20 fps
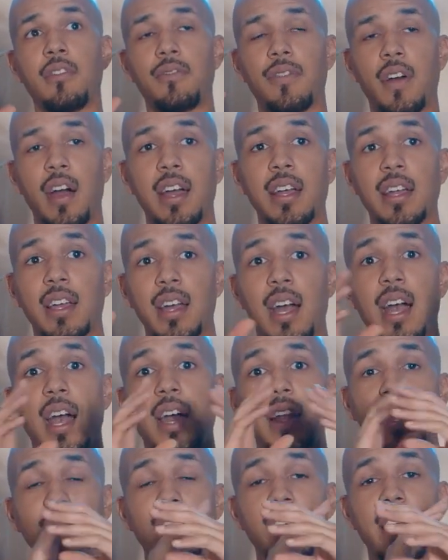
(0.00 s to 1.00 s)
find
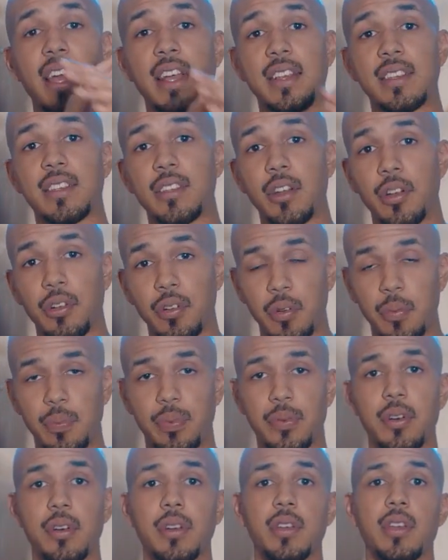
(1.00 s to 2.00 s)
God in an external
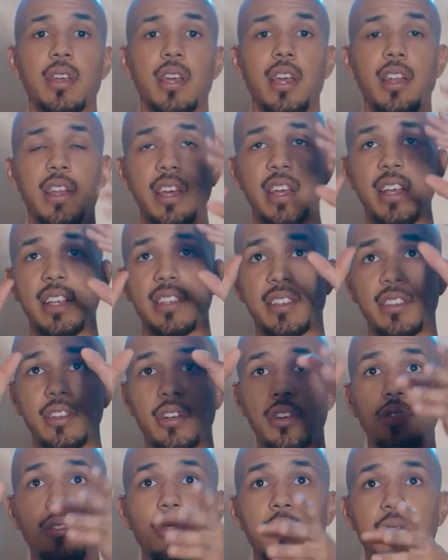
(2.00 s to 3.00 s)
book, in an
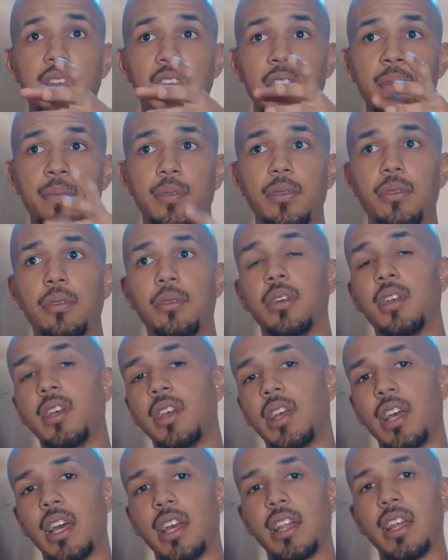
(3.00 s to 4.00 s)
external temple,
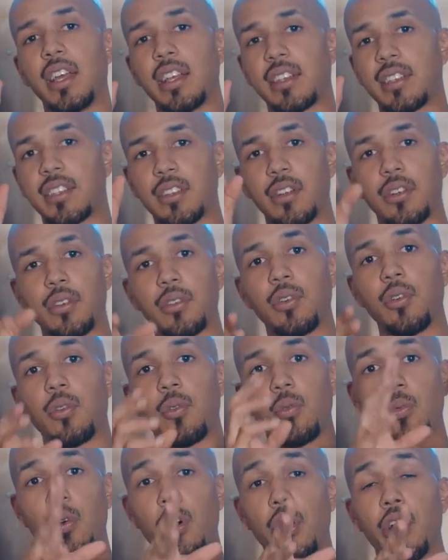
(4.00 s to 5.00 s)
and an
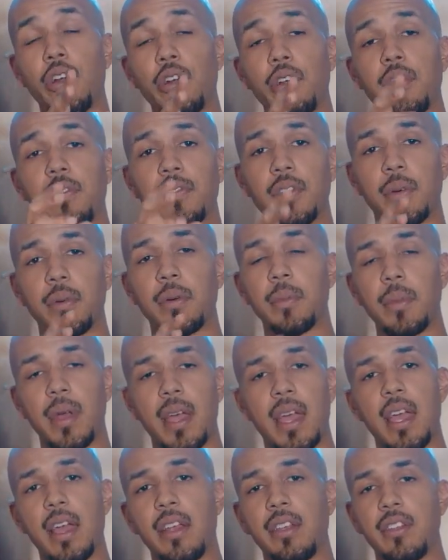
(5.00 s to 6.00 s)
external word from a
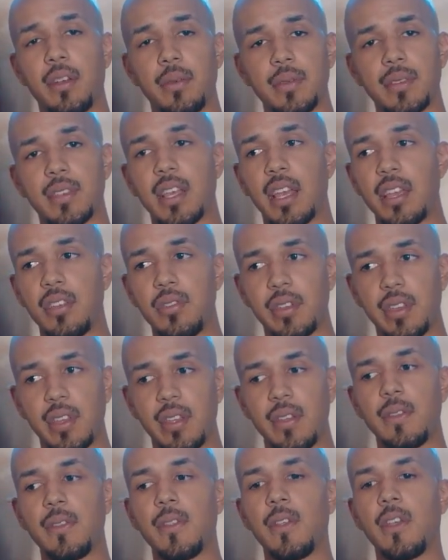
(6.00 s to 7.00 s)
man, you know what I'm saying? You
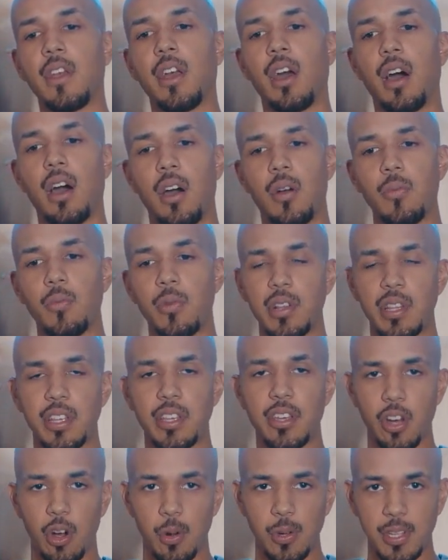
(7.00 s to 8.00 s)
can really
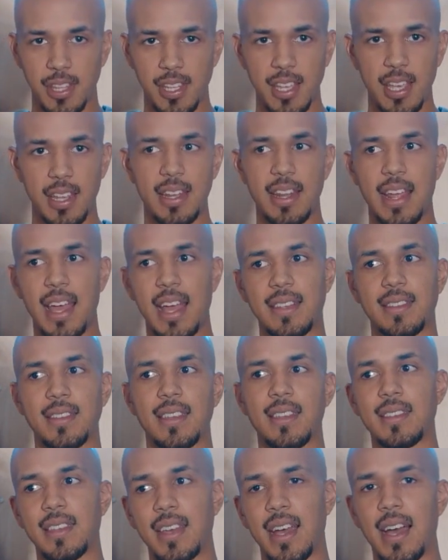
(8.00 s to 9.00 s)
go within and
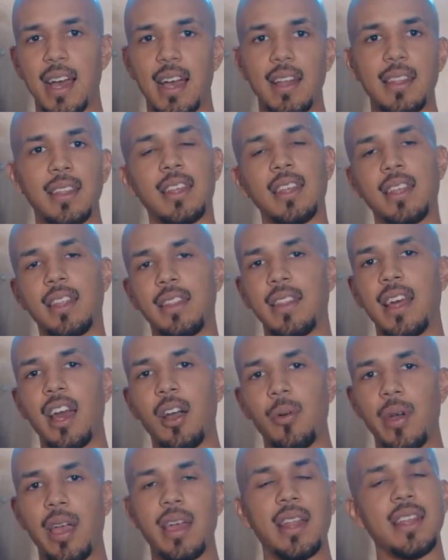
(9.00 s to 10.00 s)
access God
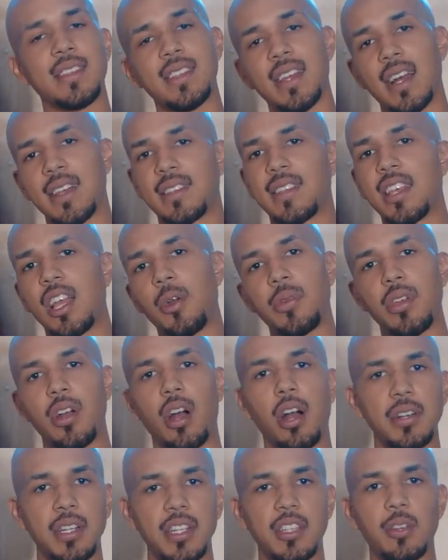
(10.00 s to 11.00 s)
that way. And it's not saying we
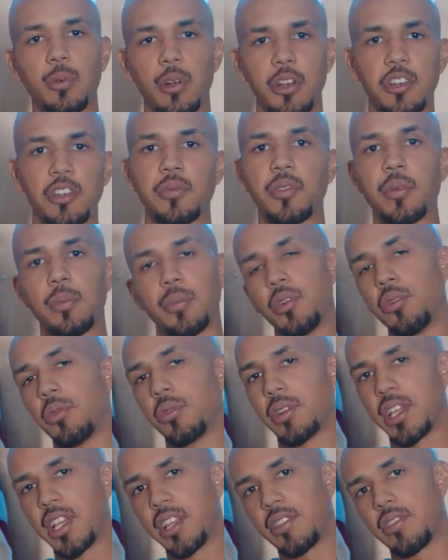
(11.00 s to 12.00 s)
all need to worship the
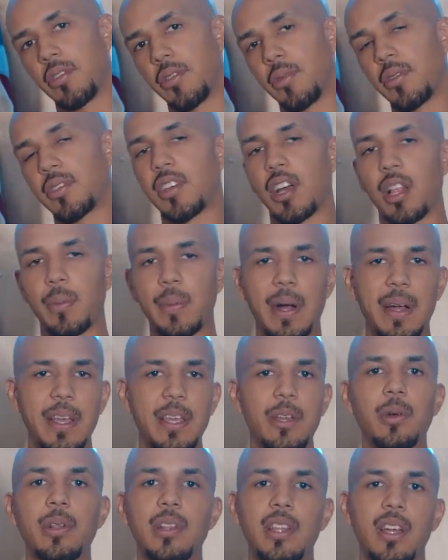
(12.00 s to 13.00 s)
moon either. It's all about
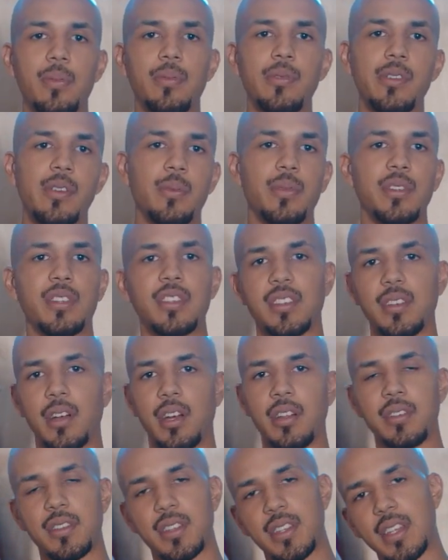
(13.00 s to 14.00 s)
equilibrium, but just
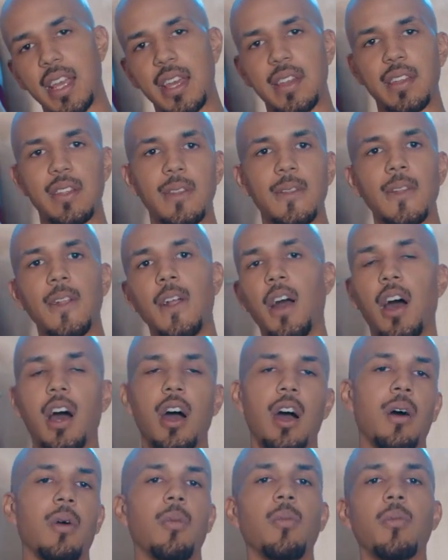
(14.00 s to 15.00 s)
understanding
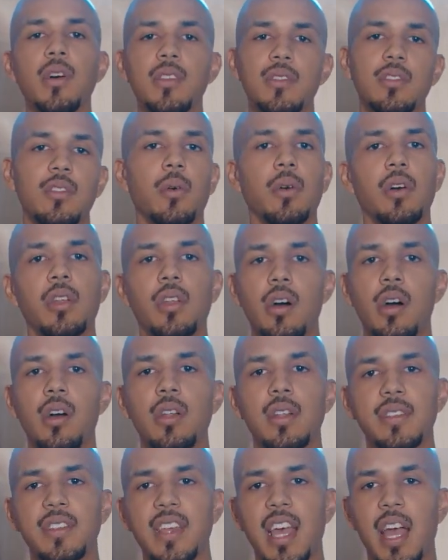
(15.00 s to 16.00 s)
what's going
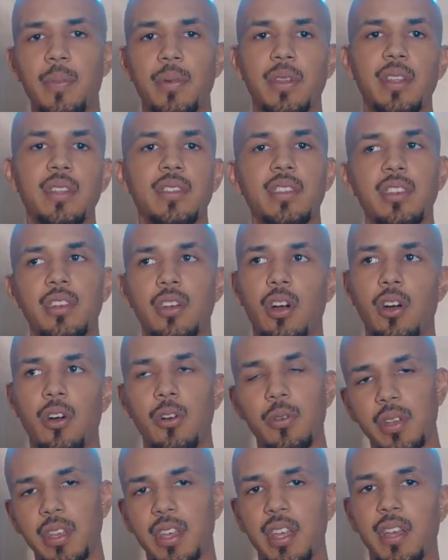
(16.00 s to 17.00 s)
on and tapping into your
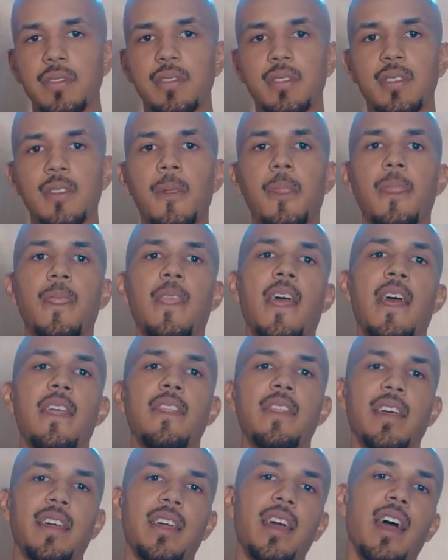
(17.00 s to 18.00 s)
own gifts
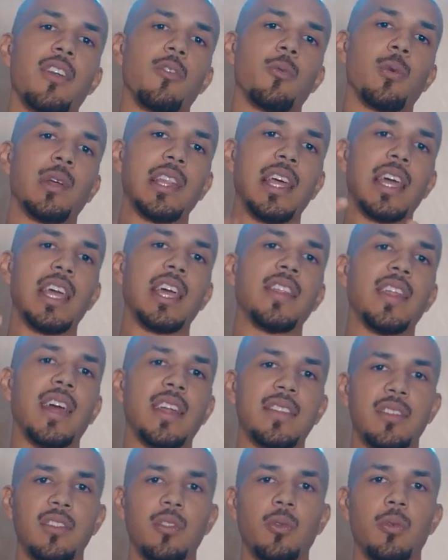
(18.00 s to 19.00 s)
and then kind of relaying
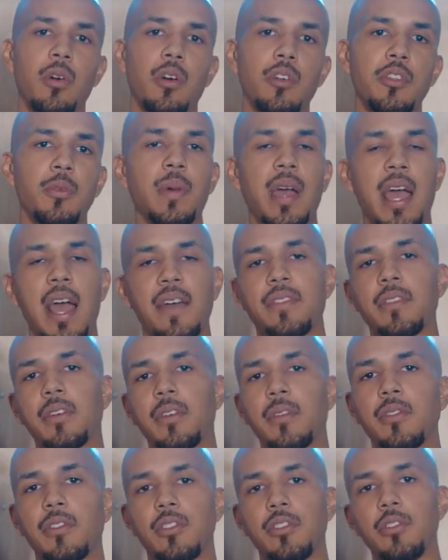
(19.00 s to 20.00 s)
that to the world. You might have
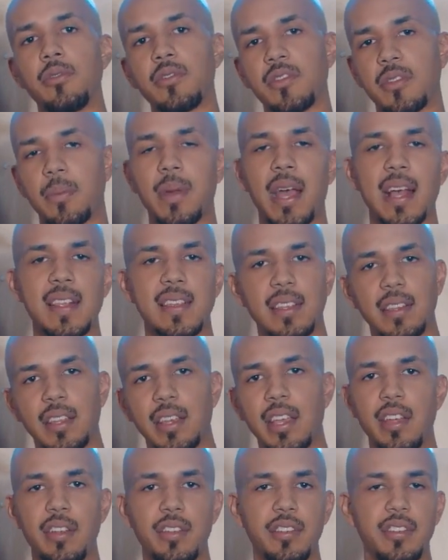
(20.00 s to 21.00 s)
to use some
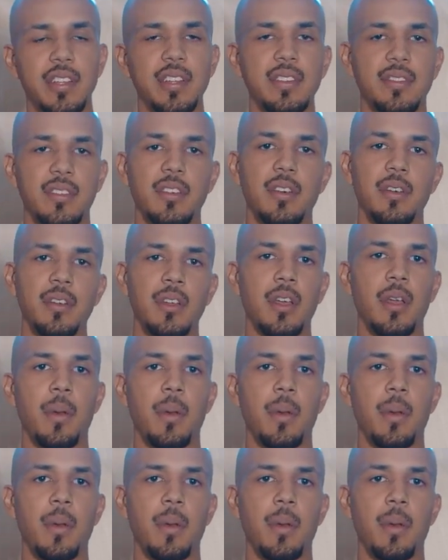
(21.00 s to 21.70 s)
masculine energy to